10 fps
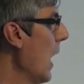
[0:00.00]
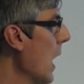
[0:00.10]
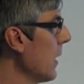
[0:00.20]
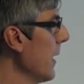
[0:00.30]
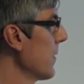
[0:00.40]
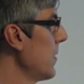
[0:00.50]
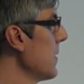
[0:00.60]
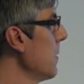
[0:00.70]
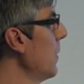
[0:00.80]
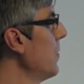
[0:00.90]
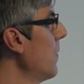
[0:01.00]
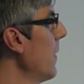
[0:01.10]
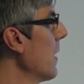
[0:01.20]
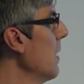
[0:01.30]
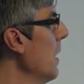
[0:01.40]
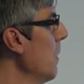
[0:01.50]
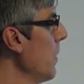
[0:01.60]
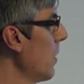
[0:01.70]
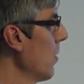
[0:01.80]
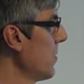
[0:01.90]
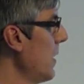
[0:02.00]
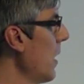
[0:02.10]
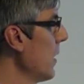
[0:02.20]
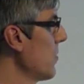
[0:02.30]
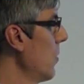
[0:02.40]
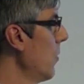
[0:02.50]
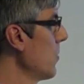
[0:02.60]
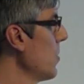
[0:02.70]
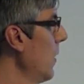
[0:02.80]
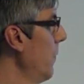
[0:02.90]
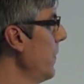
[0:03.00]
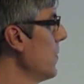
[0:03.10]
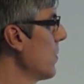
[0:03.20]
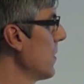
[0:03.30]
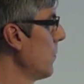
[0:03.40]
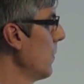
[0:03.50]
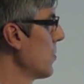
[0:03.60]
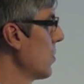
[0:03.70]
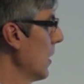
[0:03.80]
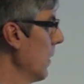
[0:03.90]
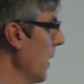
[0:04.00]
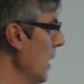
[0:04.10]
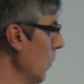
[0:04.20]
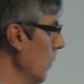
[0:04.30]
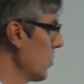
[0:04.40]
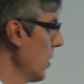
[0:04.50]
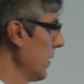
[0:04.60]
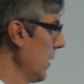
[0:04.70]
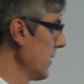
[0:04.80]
hardly accessible terrain, because there are geological features which are the